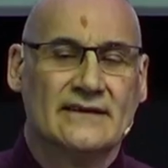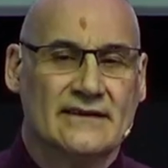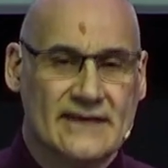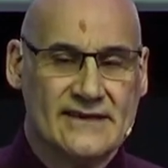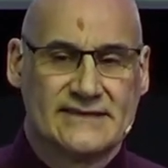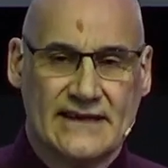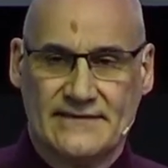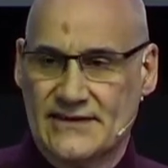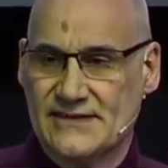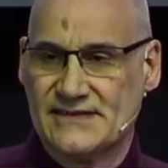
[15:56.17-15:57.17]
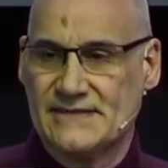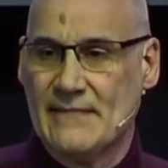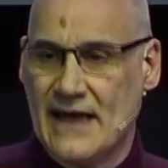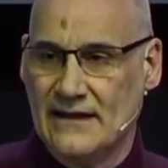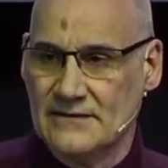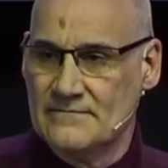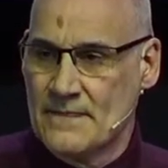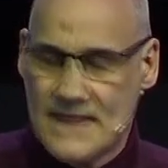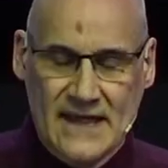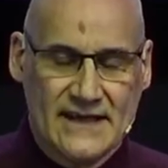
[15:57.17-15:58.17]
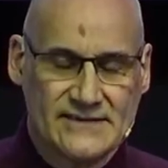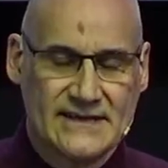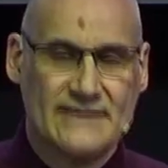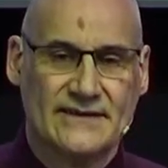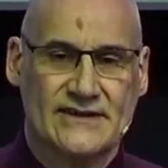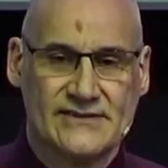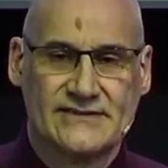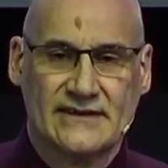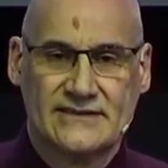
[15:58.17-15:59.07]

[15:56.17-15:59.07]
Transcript: He's given us smell, He's given us